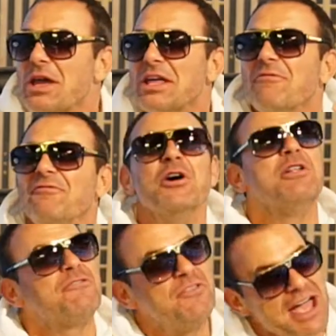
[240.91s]
in full
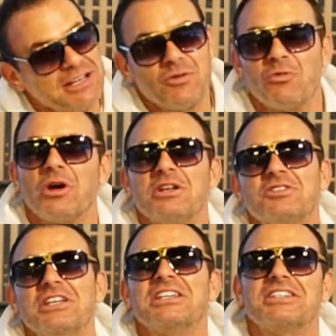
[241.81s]
effect. We're gonna
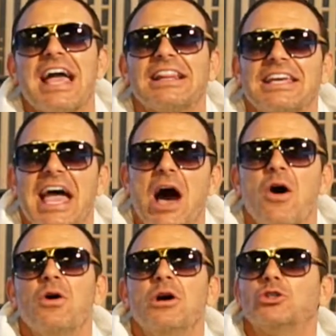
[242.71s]
see exactly
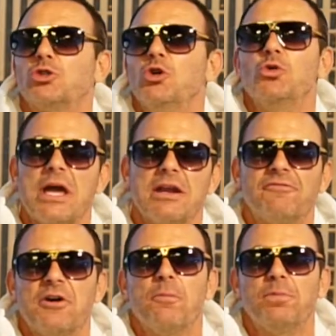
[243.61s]
how a true
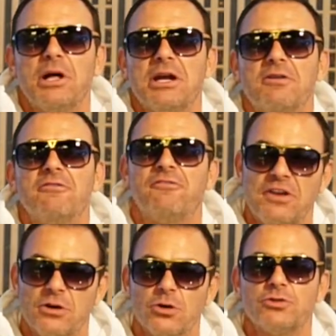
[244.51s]
NFL player
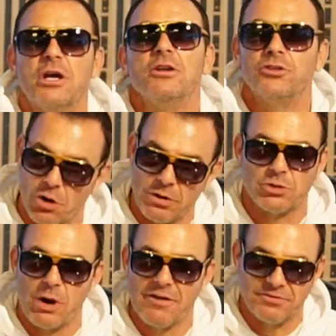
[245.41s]
feels during
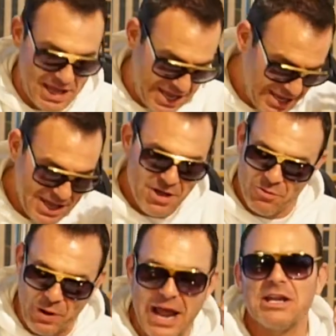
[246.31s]
draft day
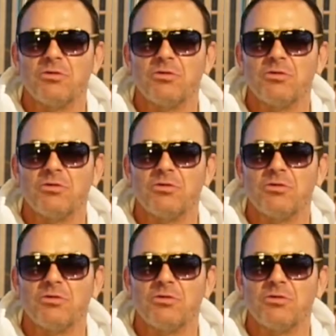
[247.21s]
right here